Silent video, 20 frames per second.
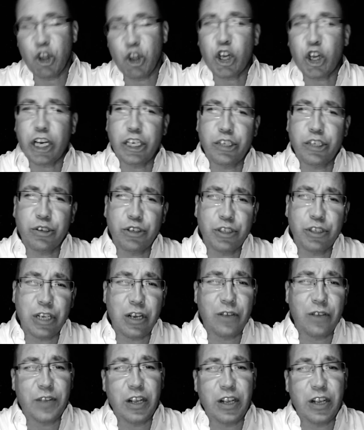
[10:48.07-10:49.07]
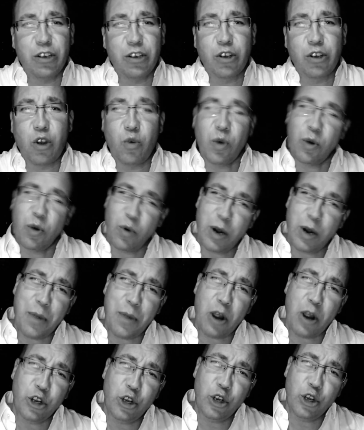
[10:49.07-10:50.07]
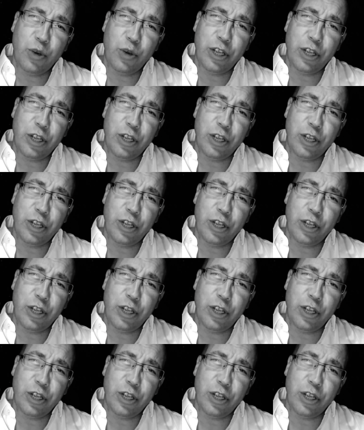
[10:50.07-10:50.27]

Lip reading: Look at yourself. Then they'll go, well, what about you